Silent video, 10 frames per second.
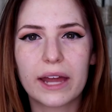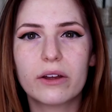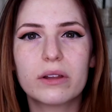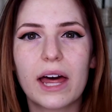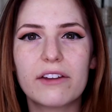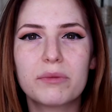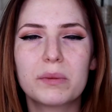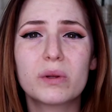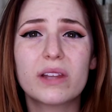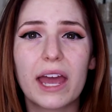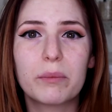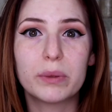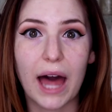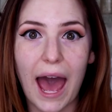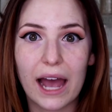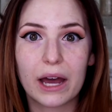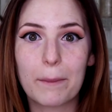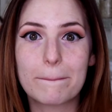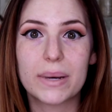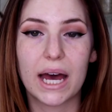I know a lot of people like black,
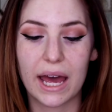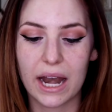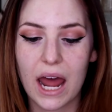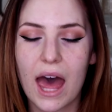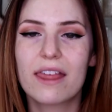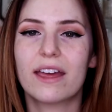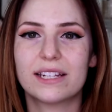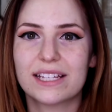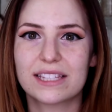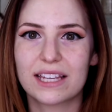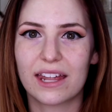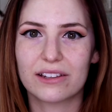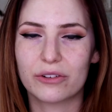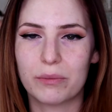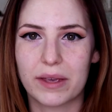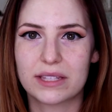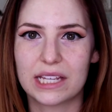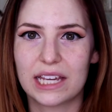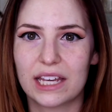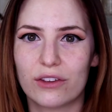but that tends to get a little
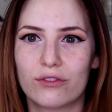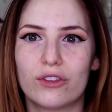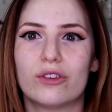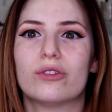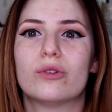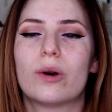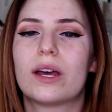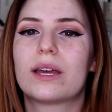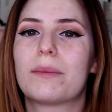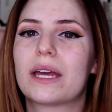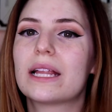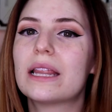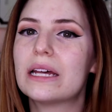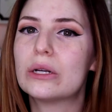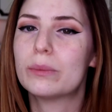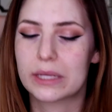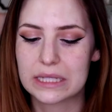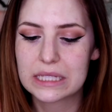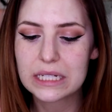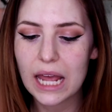messy if you make a little
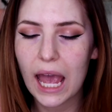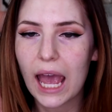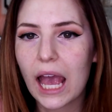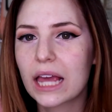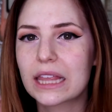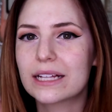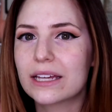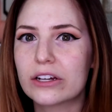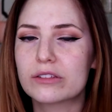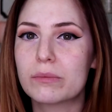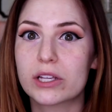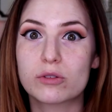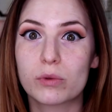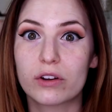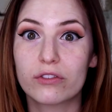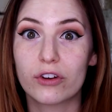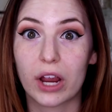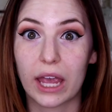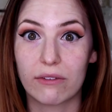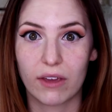mistake. The clear is much more
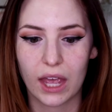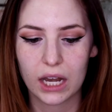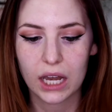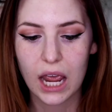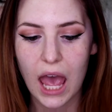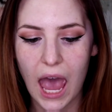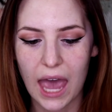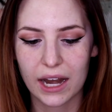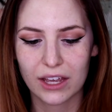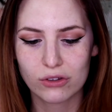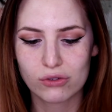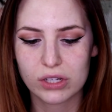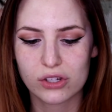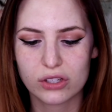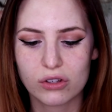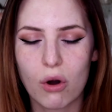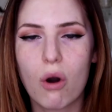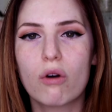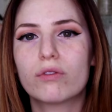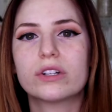forgiving, and I usually just
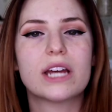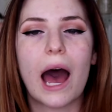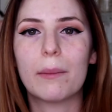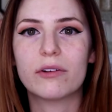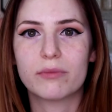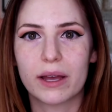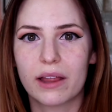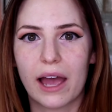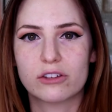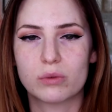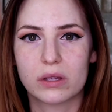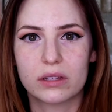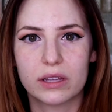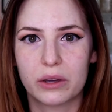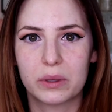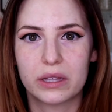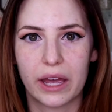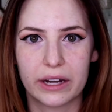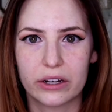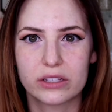go over top of my lash with a liquid
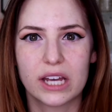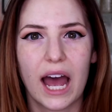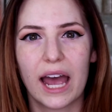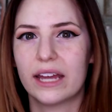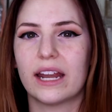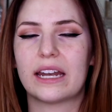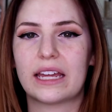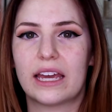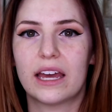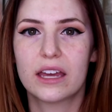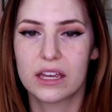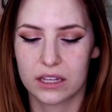liner to hide any,